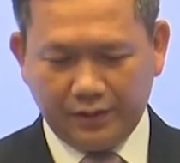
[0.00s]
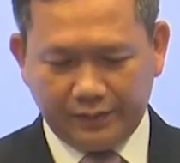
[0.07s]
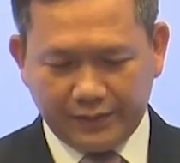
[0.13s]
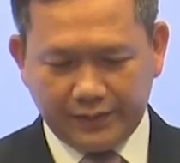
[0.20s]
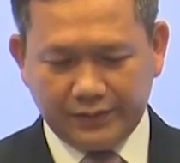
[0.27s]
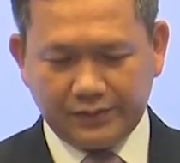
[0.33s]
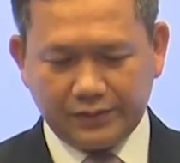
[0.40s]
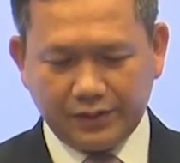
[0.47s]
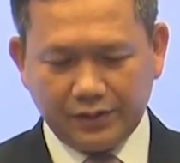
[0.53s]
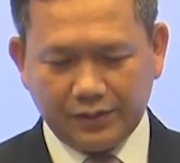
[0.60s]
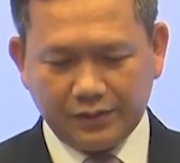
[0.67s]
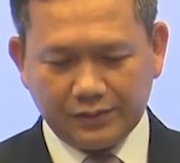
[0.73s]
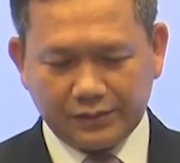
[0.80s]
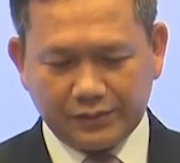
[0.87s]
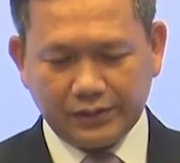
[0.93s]
These
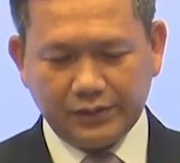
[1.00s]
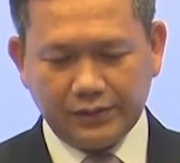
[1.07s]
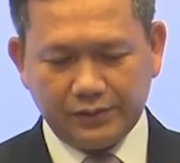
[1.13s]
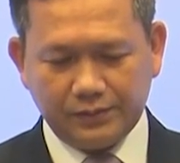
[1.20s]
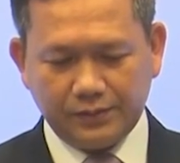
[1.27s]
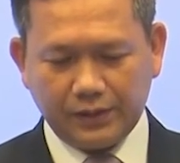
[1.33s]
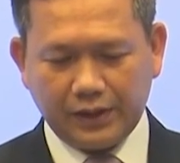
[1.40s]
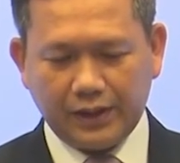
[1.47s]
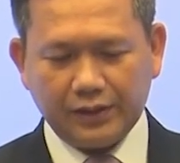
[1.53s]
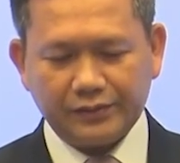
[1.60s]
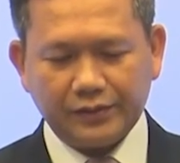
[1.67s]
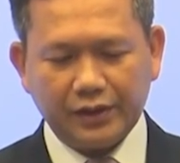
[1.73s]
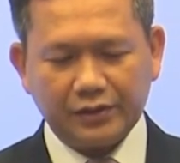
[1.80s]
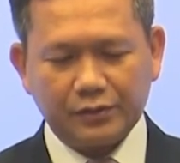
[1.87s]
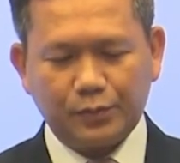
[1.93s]
serve
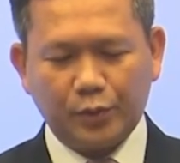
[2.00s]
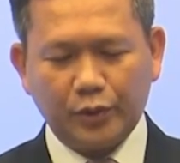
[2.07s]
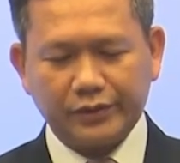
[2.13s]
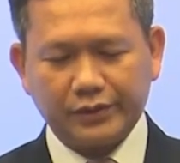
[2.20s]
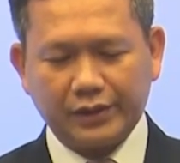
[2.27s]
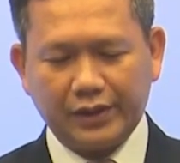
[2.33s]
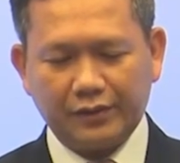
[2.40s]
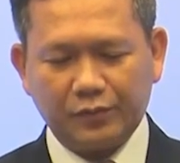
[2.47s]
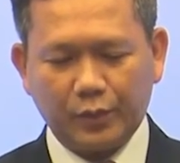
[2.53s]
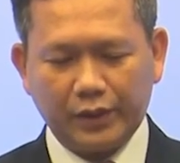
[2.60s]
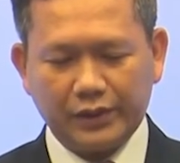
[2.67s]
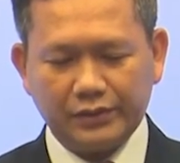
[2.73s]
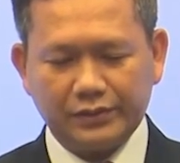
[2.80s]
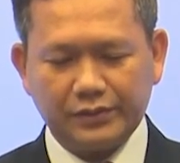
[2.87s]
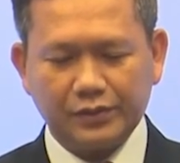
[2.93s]
as export
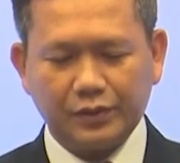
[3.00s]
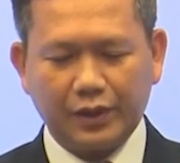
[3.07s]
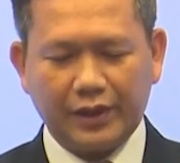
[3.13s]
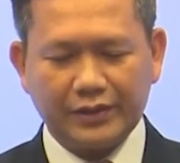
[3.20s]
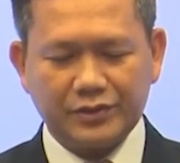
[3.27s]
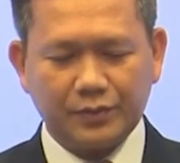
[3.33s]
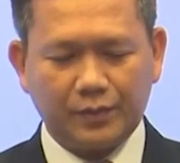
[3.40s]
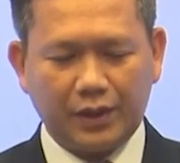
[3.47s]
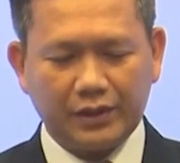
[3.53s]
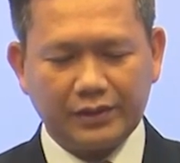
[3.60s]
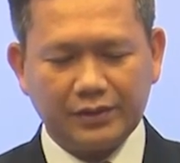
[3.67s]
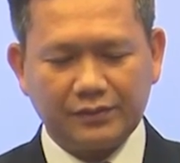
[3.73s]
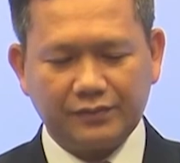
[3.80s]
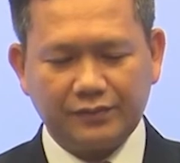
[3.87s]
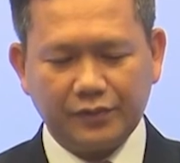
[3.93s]
gateways to larger
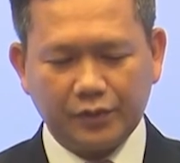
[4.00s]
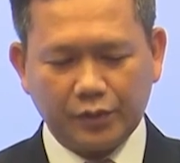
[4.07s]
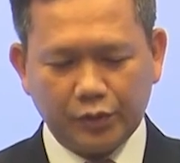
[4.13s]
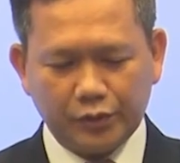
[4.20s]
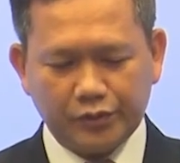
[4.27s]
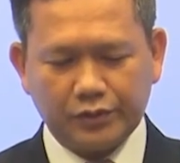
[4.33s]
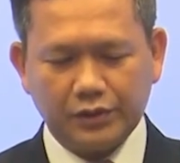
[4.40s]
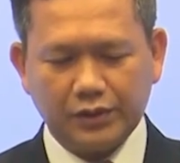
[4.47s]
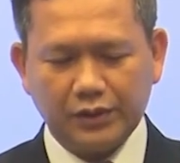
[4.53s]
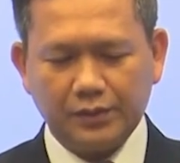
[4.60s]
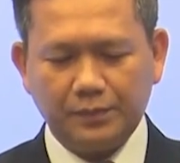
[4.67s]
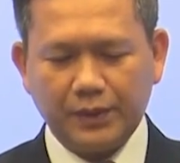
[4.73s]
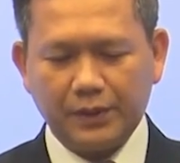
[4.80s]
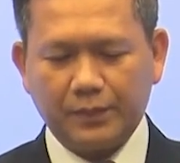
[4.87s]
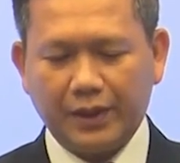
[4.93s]
markets for goods
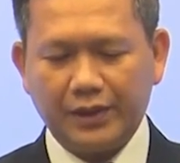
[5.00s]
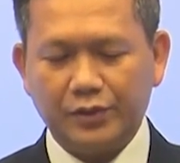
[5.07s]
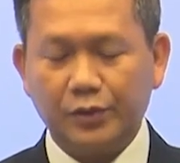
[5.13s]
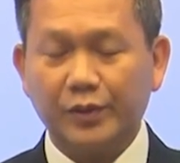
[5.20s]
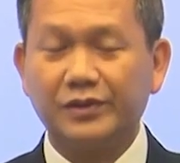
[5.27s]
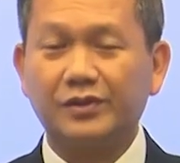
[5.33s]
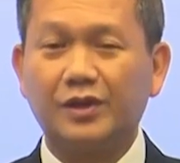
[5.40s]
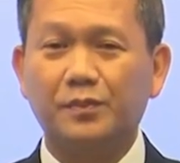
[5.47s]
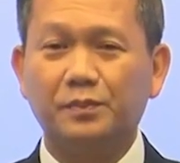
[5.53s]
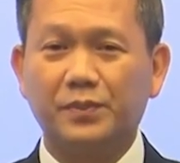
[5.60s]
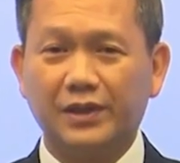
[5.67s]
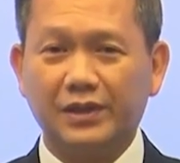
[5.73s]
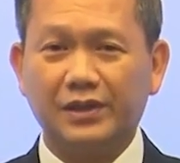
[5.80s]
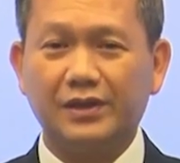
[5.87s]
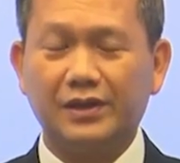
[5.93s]
made by U.S.
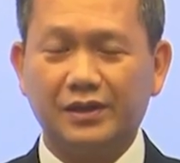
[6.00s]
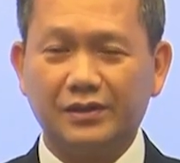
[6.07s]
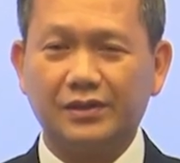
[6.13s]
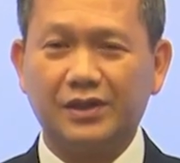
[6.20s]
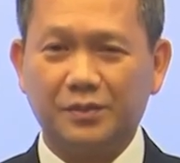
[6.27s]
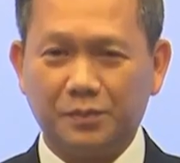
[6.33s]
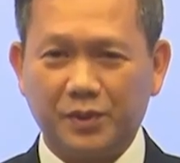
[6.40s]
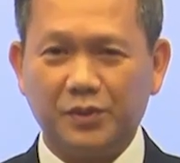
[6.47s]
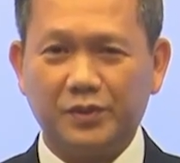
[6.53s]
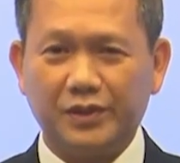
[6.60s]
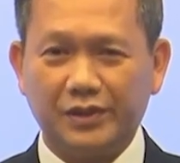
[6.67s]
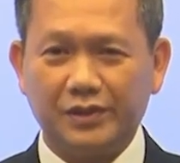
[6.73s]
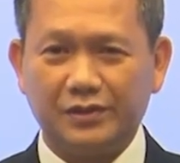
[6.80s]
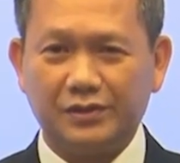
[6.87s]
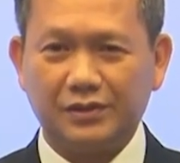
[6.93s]
companies in
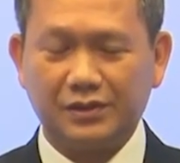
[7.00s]
Cambodia.